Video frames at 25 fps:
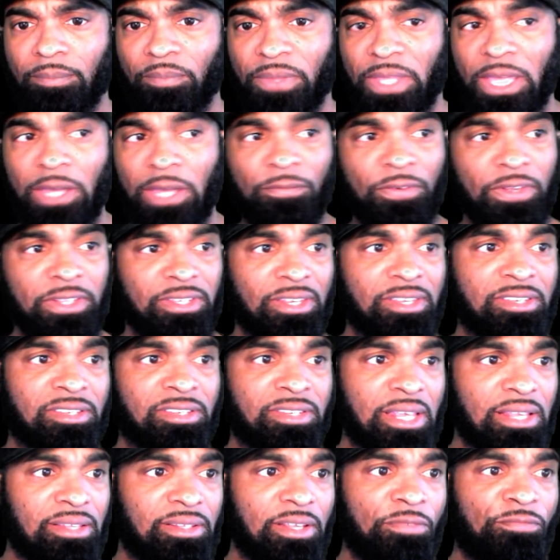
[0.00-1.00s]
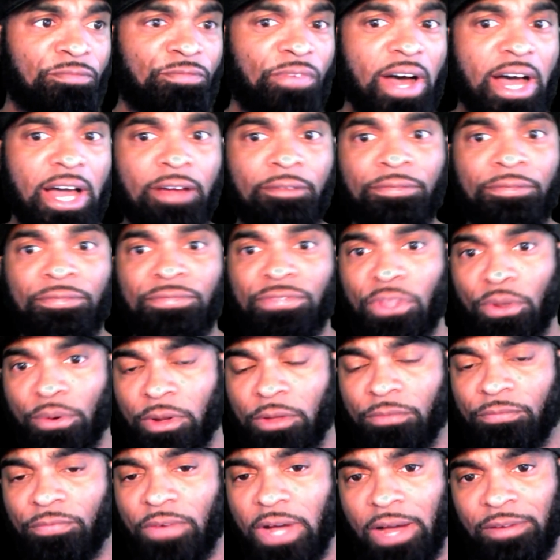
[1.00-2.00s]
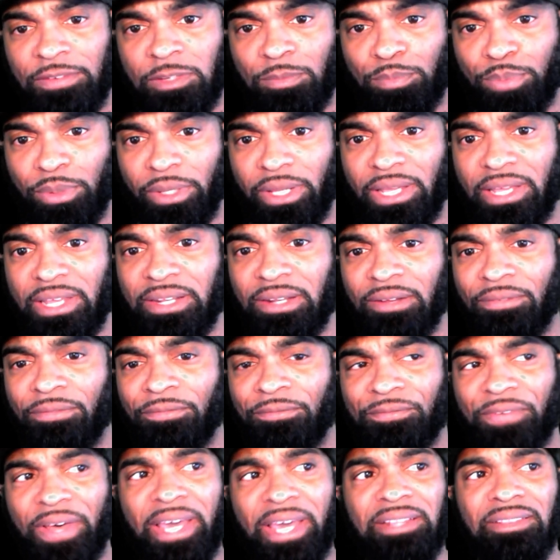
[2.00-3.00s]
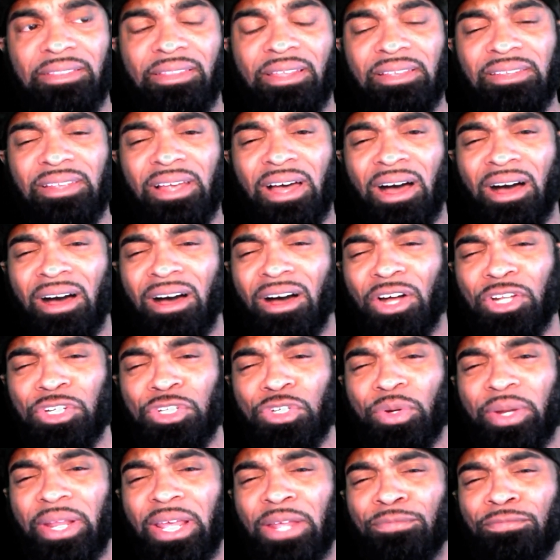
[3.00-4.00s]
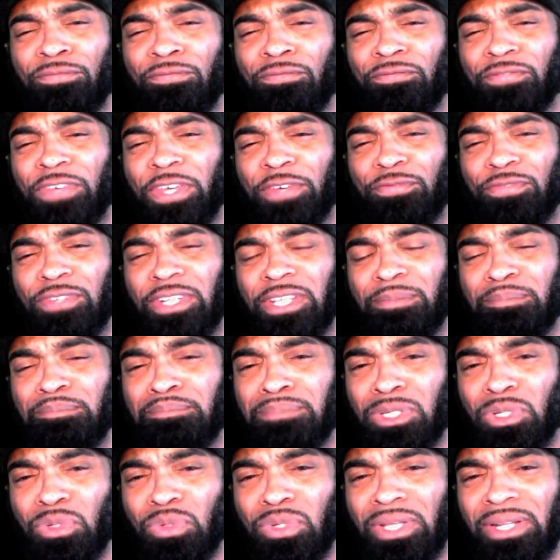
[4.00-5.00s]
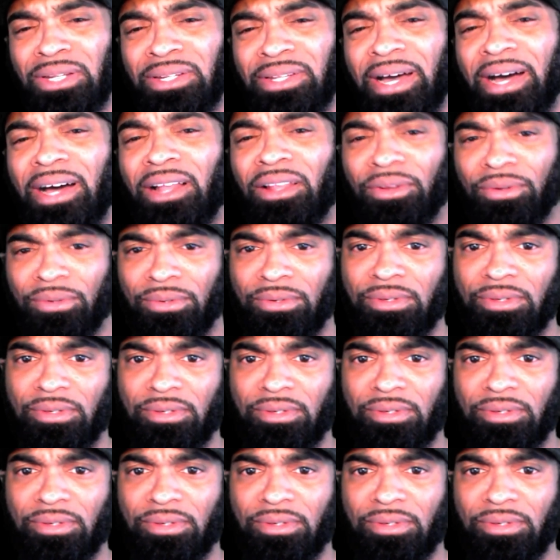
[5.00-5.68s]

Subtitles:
If it's a 65-35 split and the fight does $150 million. $150